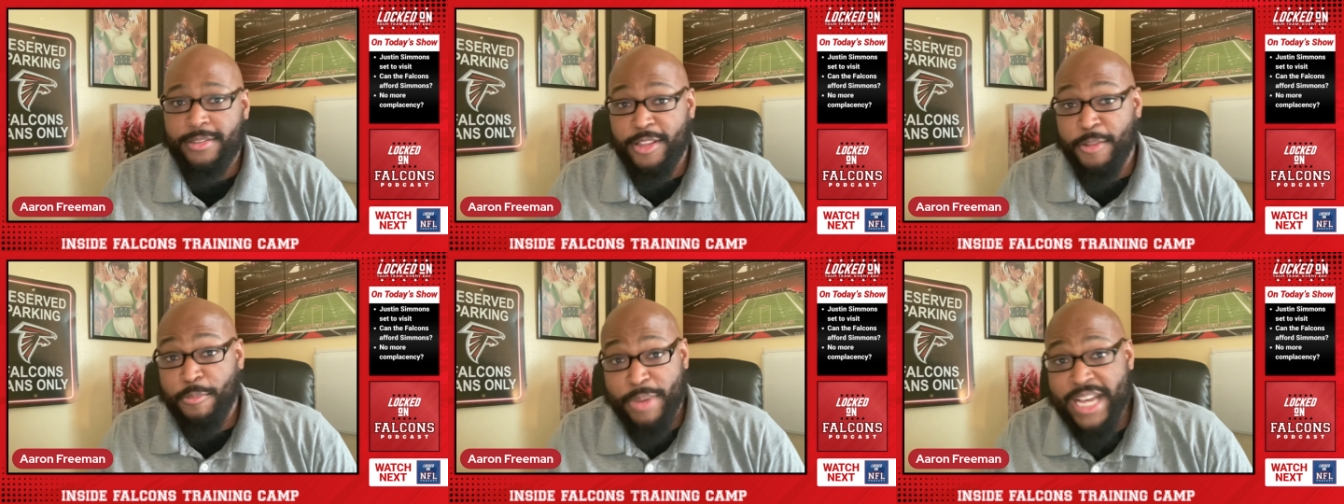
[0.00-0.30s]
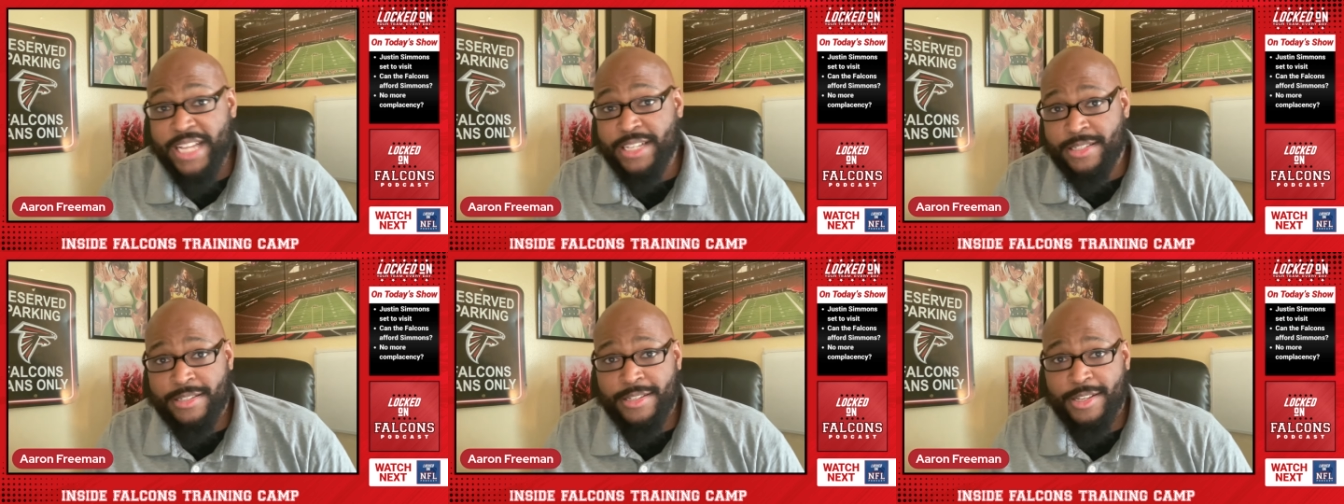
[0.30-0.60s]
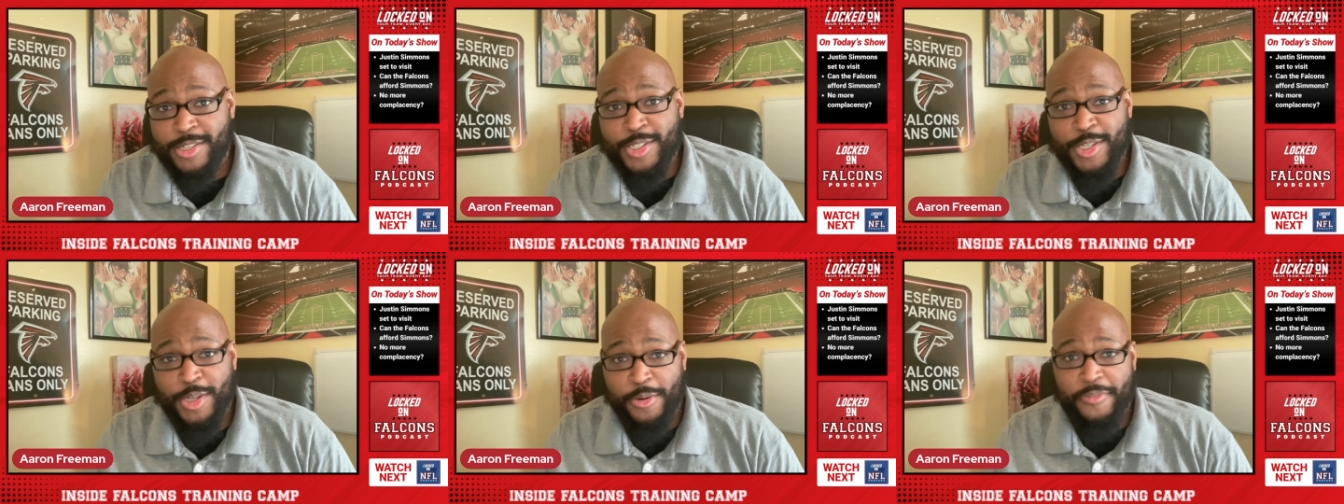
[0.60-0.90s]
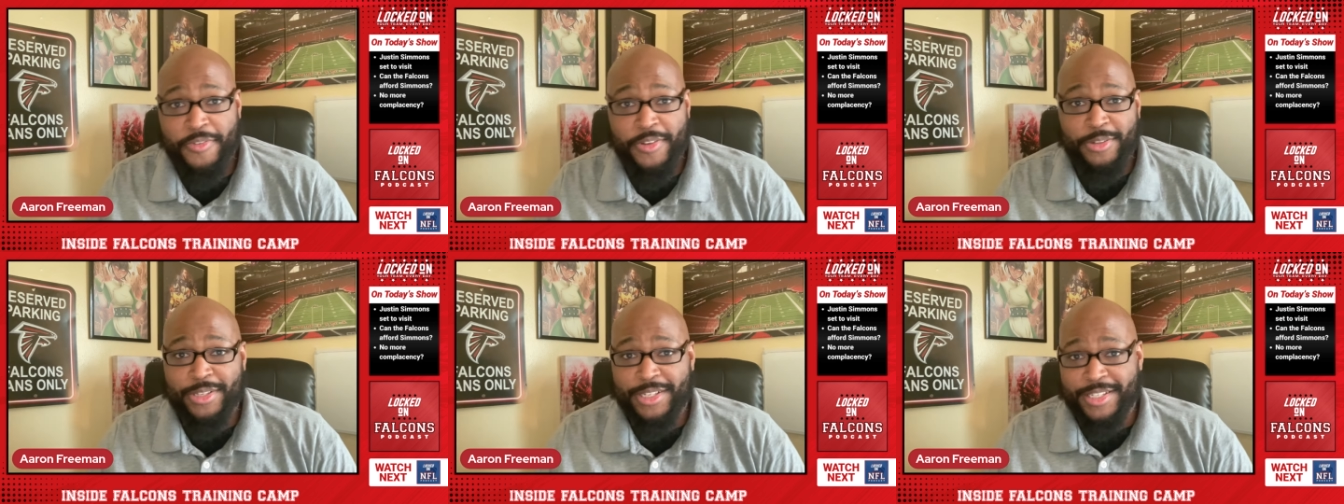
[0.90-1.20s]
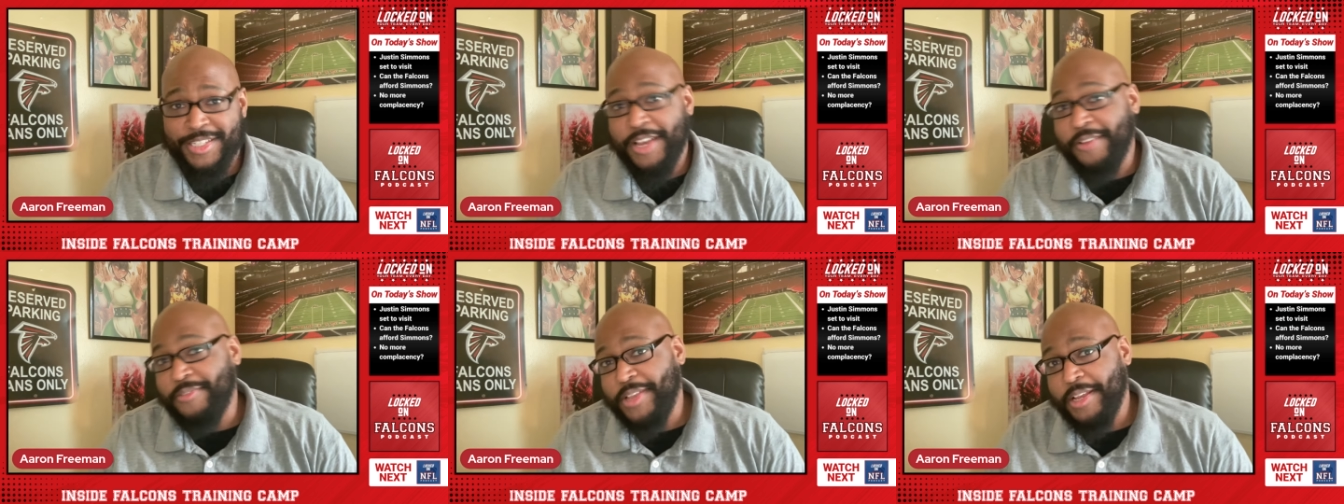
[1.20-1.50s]
the best center
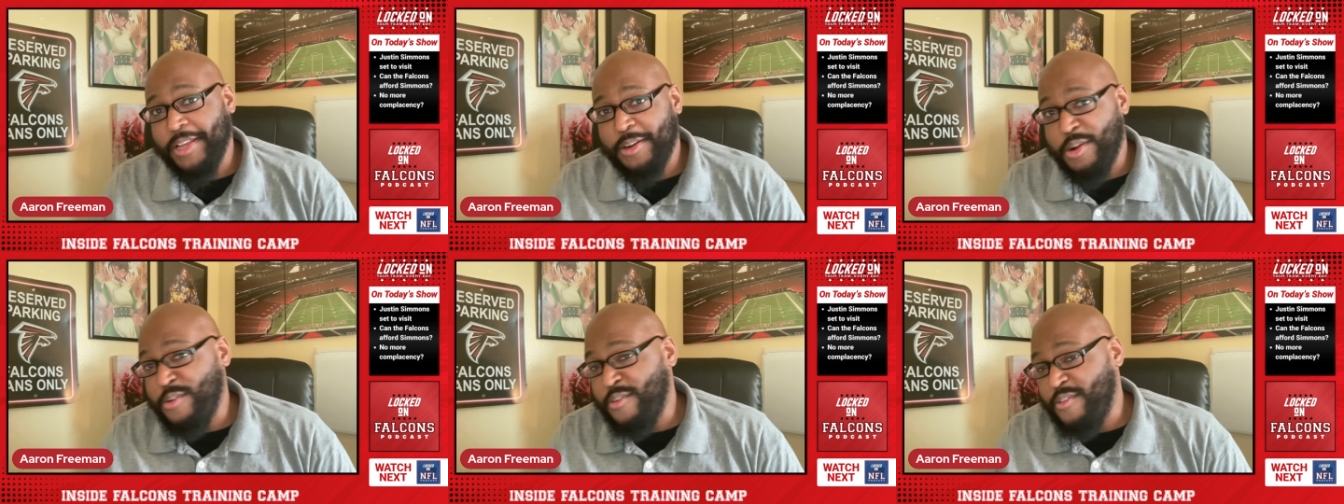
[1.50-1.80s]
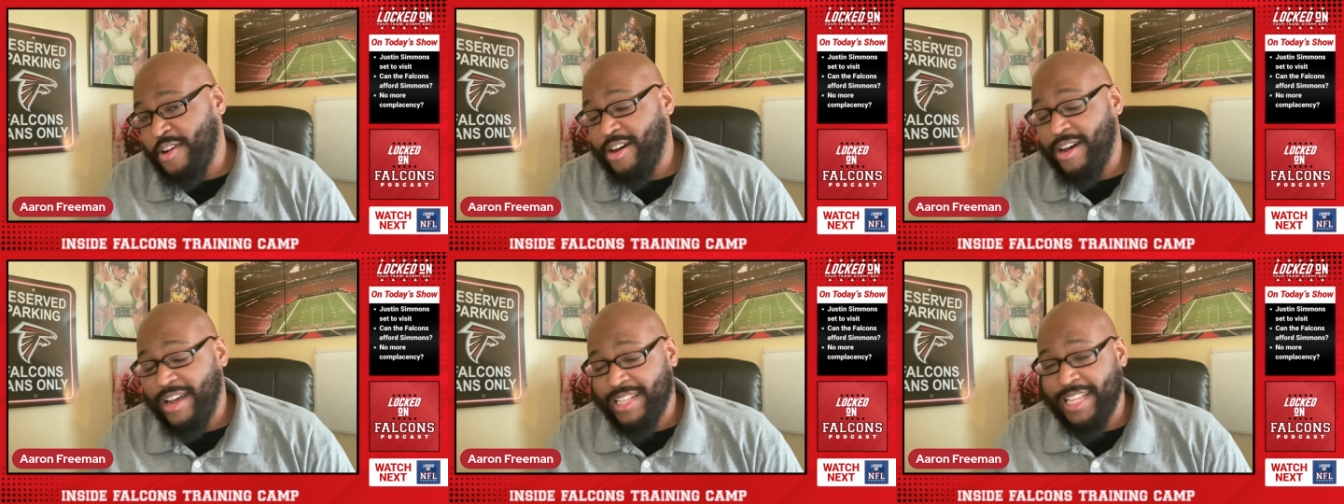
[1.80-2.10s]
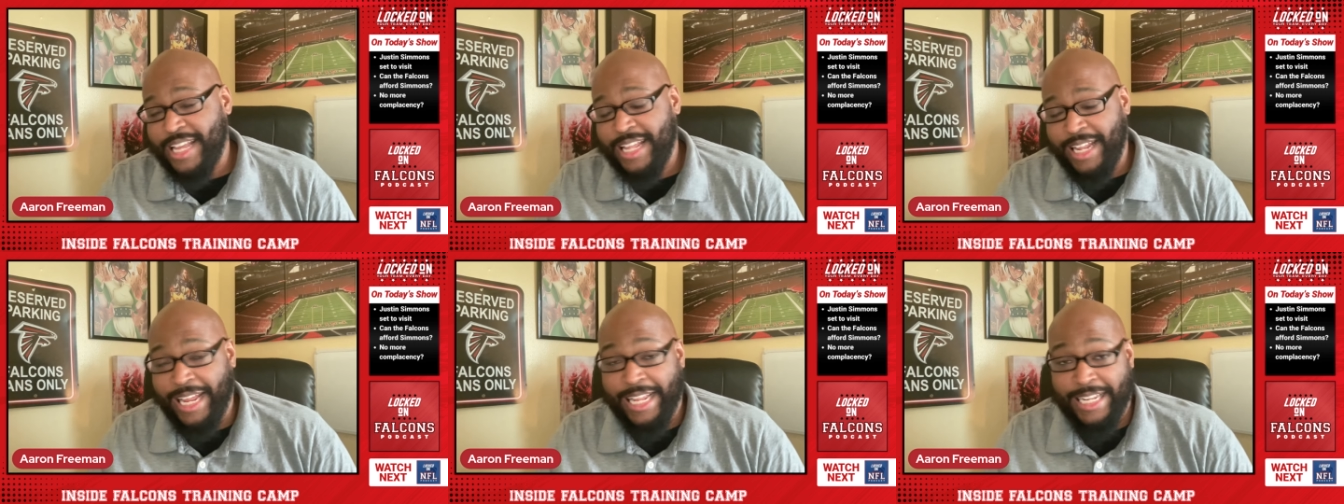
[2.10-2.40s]
fielding safety in NFL at that,